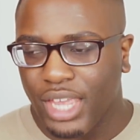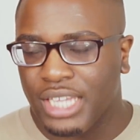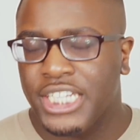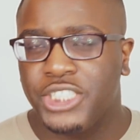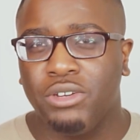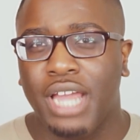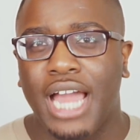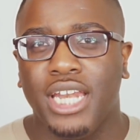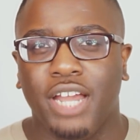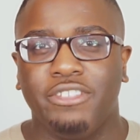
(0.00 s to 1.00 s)
literally,
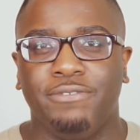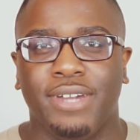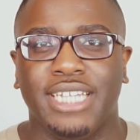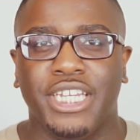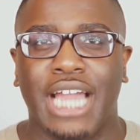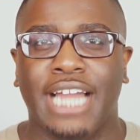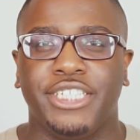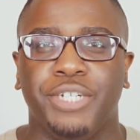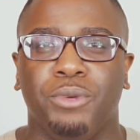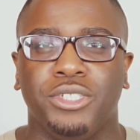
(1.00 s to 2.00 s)
I love the fact that you
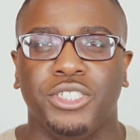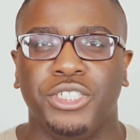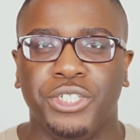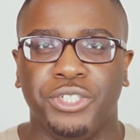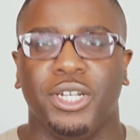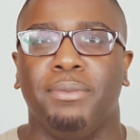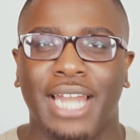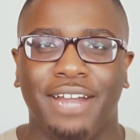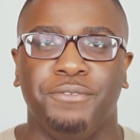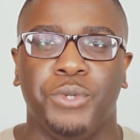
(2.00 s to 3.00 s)
actually want to use your
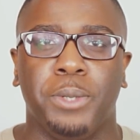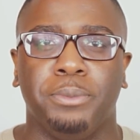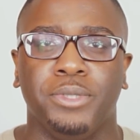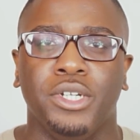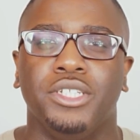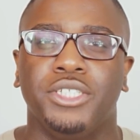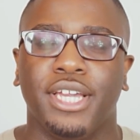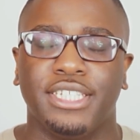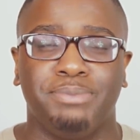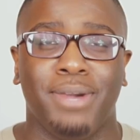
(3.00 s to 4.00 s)
platform to
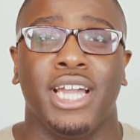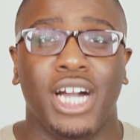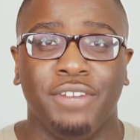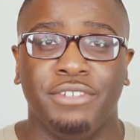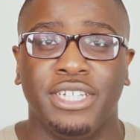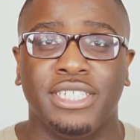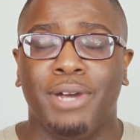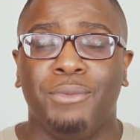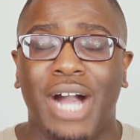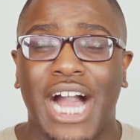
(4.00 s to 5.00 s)
inspire others.
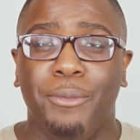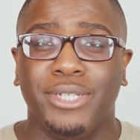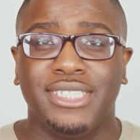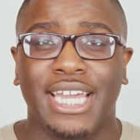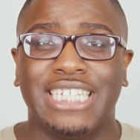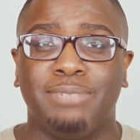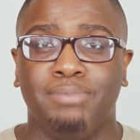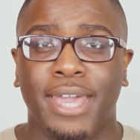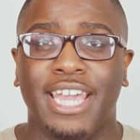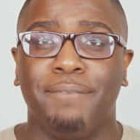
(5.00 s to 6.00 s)
But what I would say is
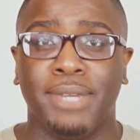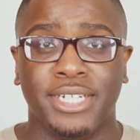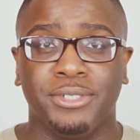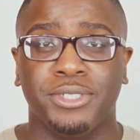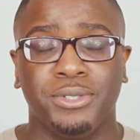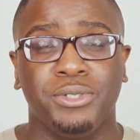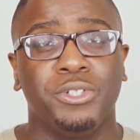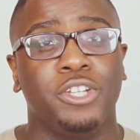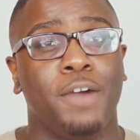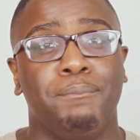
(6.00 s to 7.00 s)
make medical
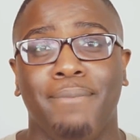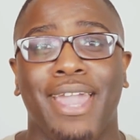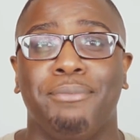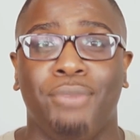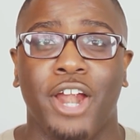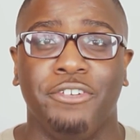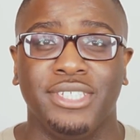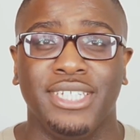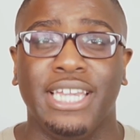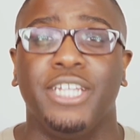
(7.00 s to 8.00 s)
school your main
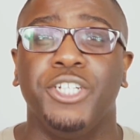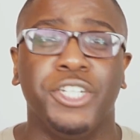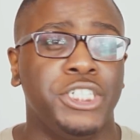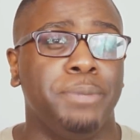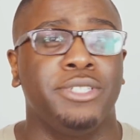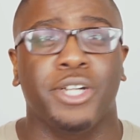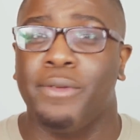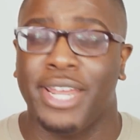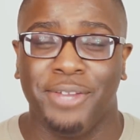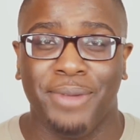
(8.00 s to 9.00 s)
priority. YouTube is not
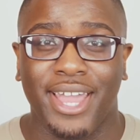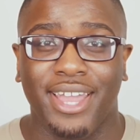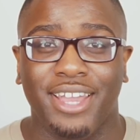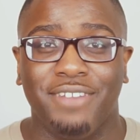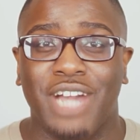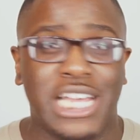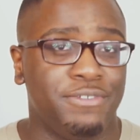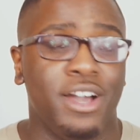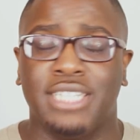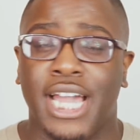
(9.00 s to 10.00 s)
going anywhere, as
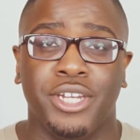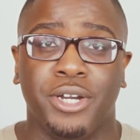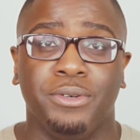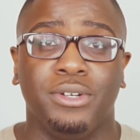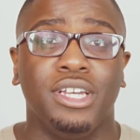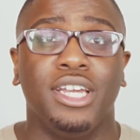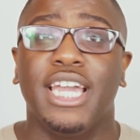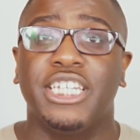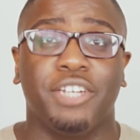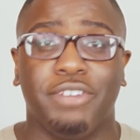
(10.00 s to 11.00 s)
far as I know.
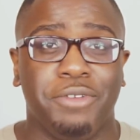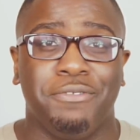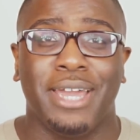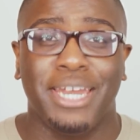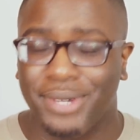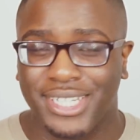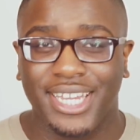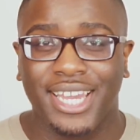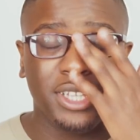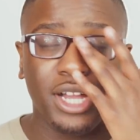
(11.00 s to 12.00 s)
It's not running away from
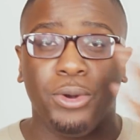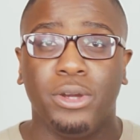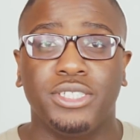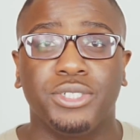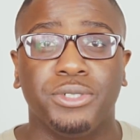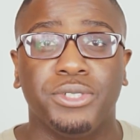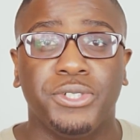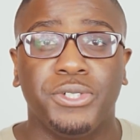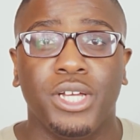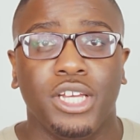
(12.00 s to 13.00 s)
anybody. So according to
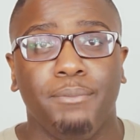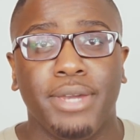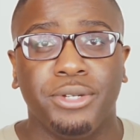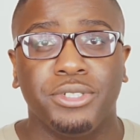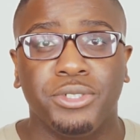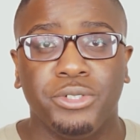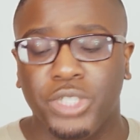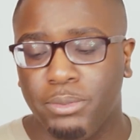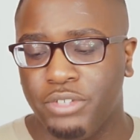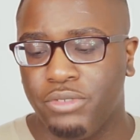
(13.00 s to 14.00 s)
Google, medical school
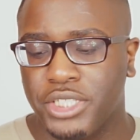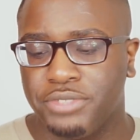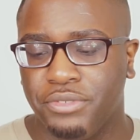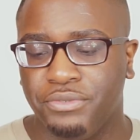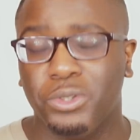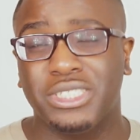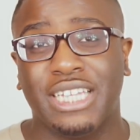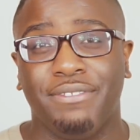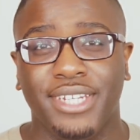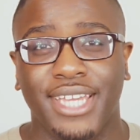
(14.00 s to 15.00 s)
normally runs for 4 to
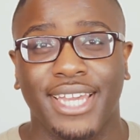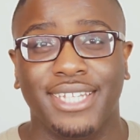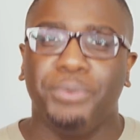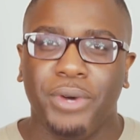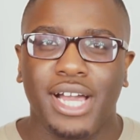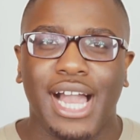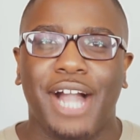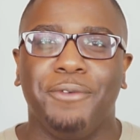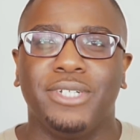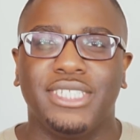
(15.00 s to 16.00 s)
7 years. What
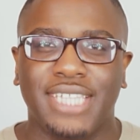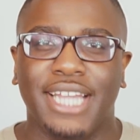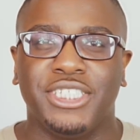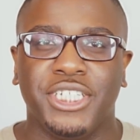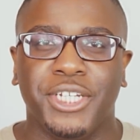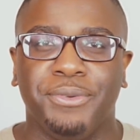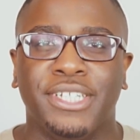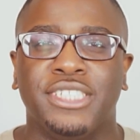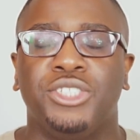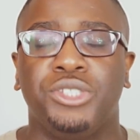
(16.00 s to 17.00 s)
I would say to you
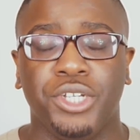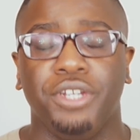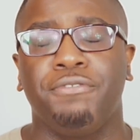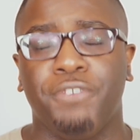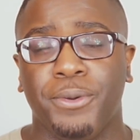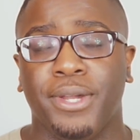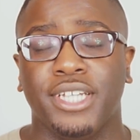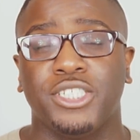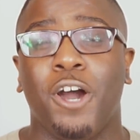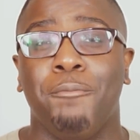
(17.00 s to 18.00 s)
is do
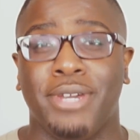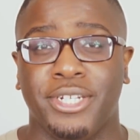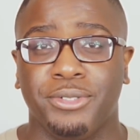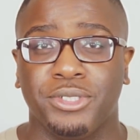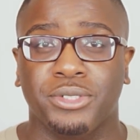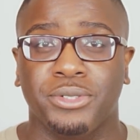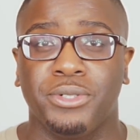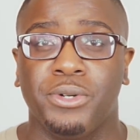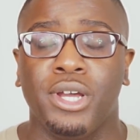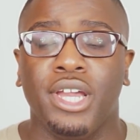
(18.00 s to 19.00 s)
focus on medical
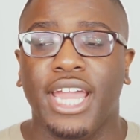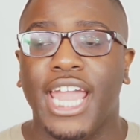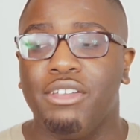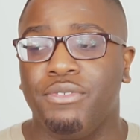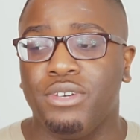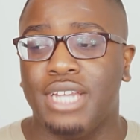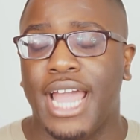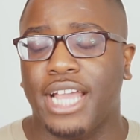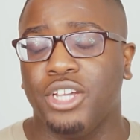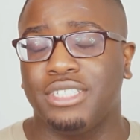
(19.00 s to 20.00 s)
school. If you feel
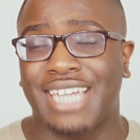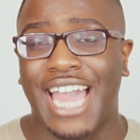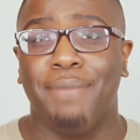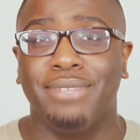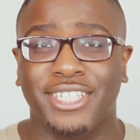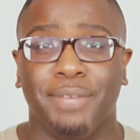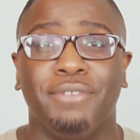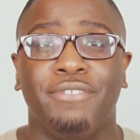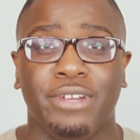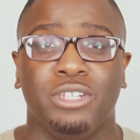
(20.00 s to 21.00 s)
like your time there's going to
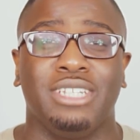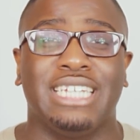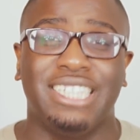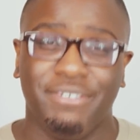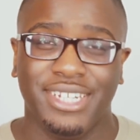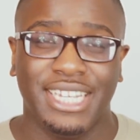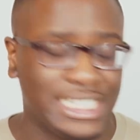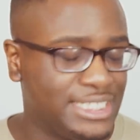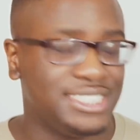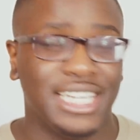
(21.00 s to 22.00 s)
be very long, like 7 years
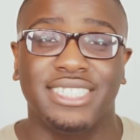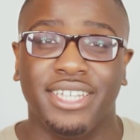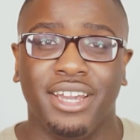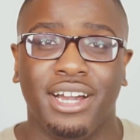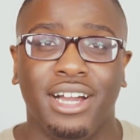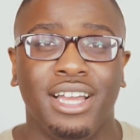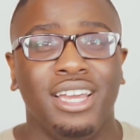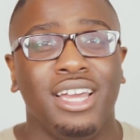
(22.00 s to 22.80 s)
as it says here,